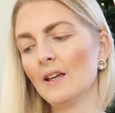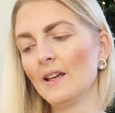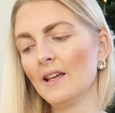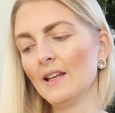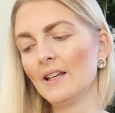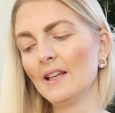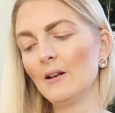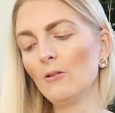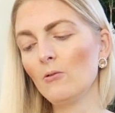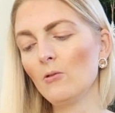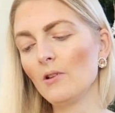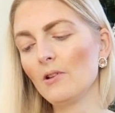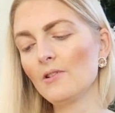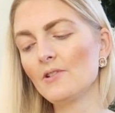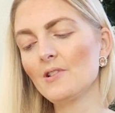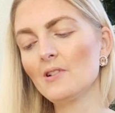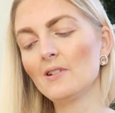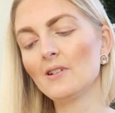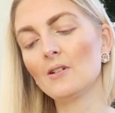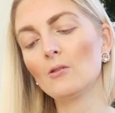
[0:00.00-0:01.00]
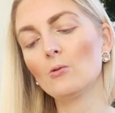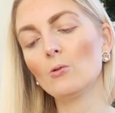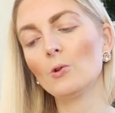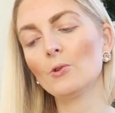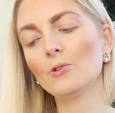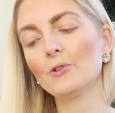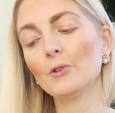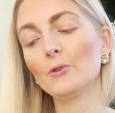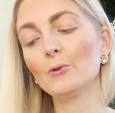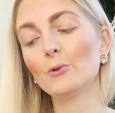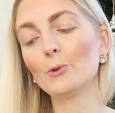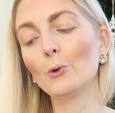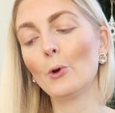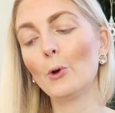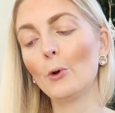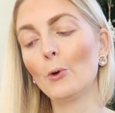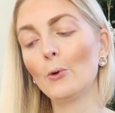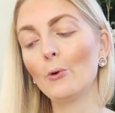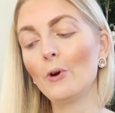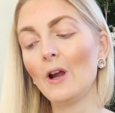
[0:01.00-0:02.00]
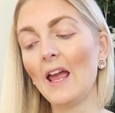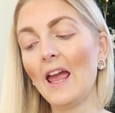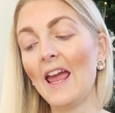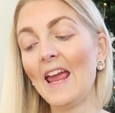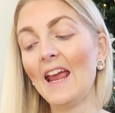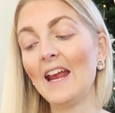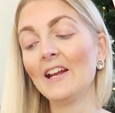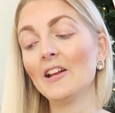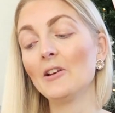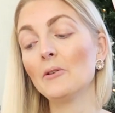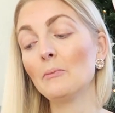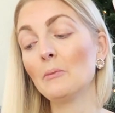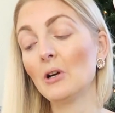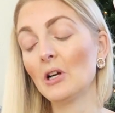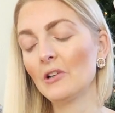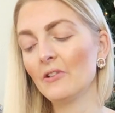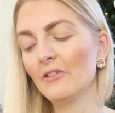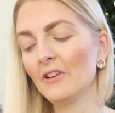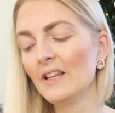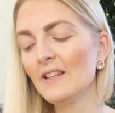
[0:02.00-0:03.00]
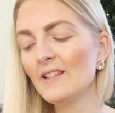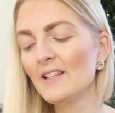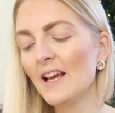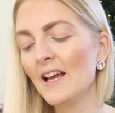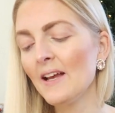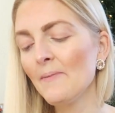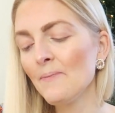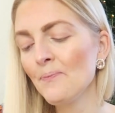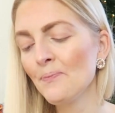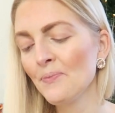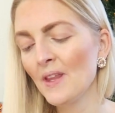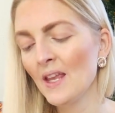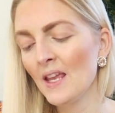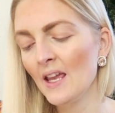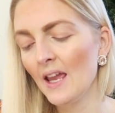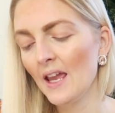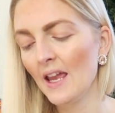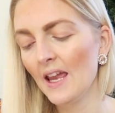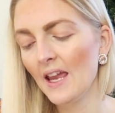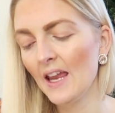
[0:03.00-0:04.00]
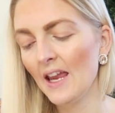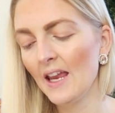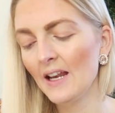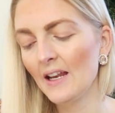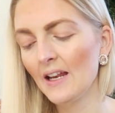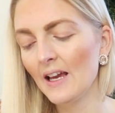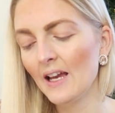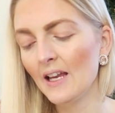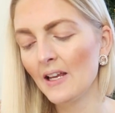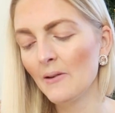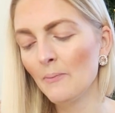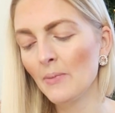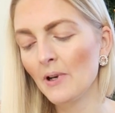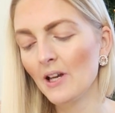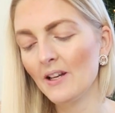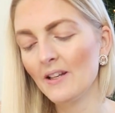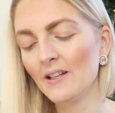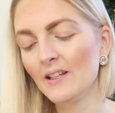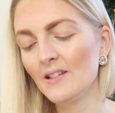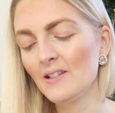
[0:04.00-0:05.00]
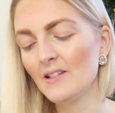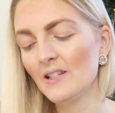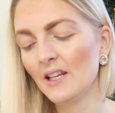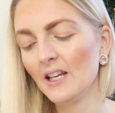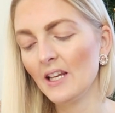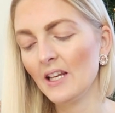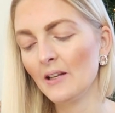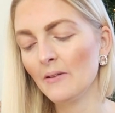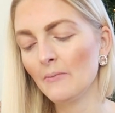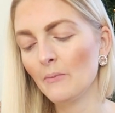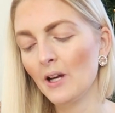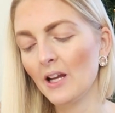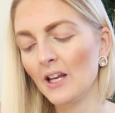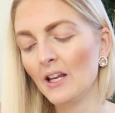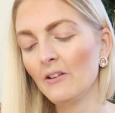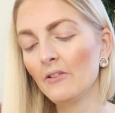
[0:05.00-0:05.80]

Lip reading: And the colors are called Dough and Margarita. And I apply this in my